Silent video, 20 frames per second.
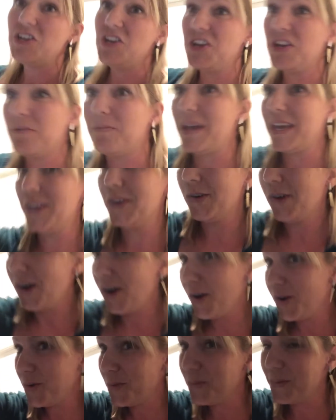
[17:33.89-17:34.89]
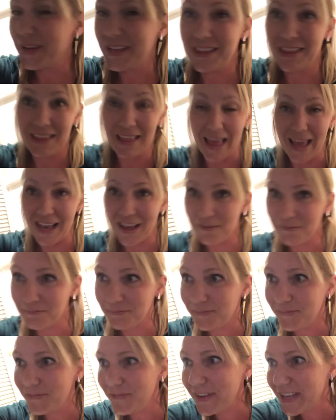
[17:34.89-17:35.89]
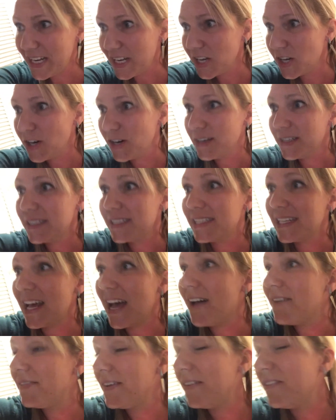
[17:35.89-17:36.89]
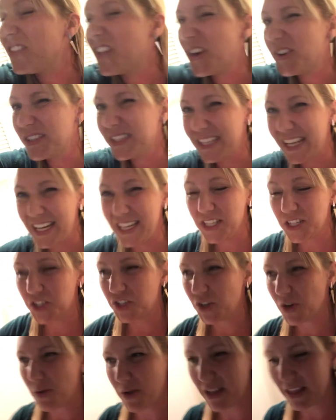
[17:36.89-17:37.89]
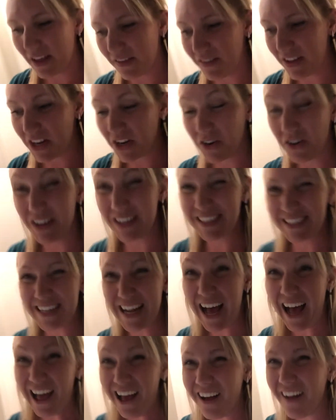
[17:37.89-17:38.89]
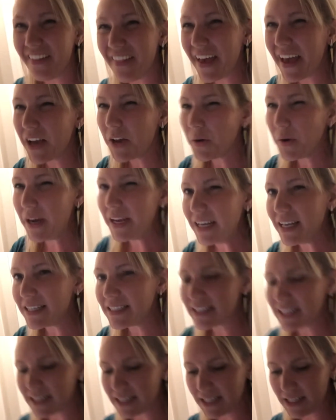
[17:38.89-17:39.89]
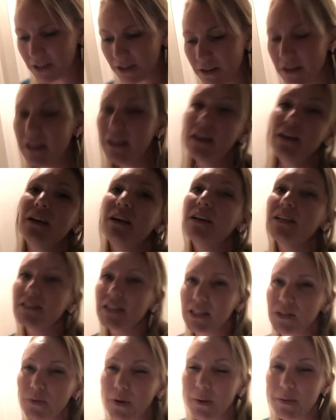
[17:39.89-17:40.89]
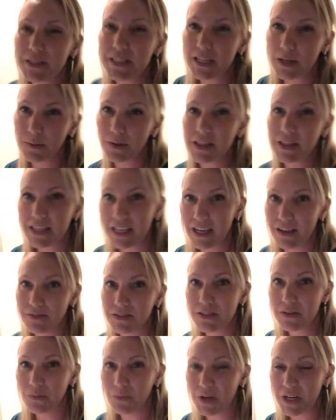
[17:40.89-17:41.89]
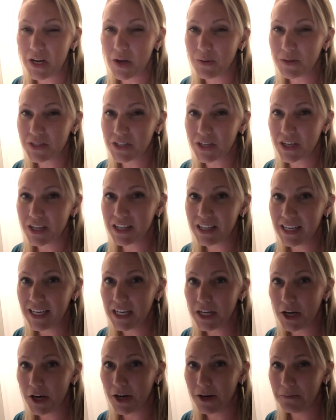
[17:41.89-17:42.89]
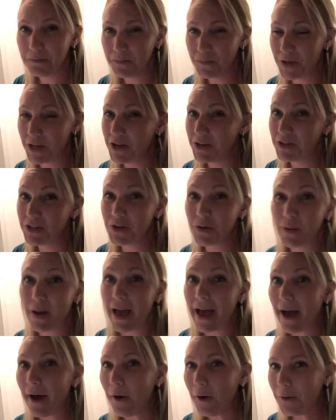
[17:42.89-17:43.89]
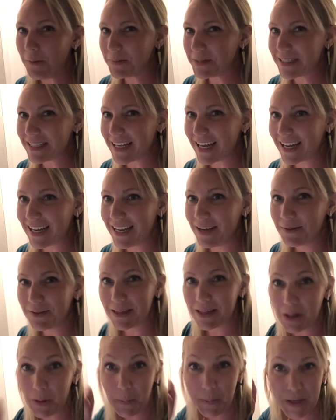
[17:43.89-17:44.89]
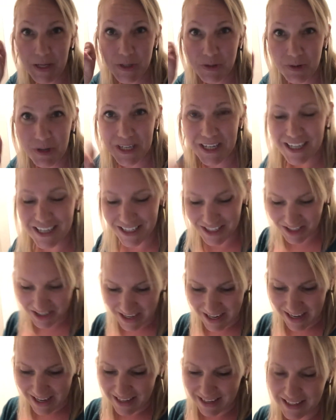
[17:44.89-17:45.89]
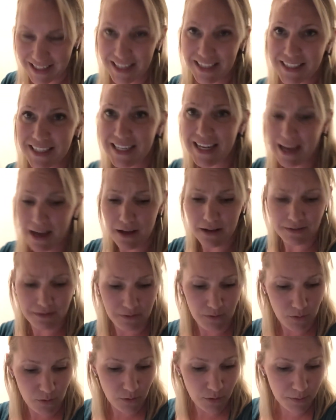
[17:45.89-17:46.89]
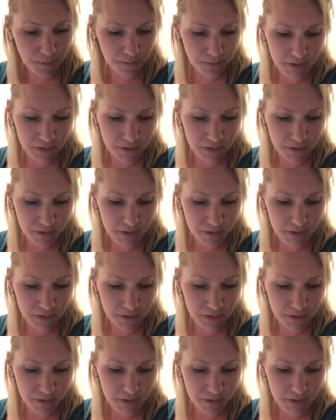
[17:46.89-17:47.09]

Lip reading: you can make your own with vinegar and stuff, even though studies are showing that vinegar is not all that great as a cleaner. So that's why we stick with thieves. We know it's a good cleaner. You can do an at-home study with a little petri dish, test it out. Whoop.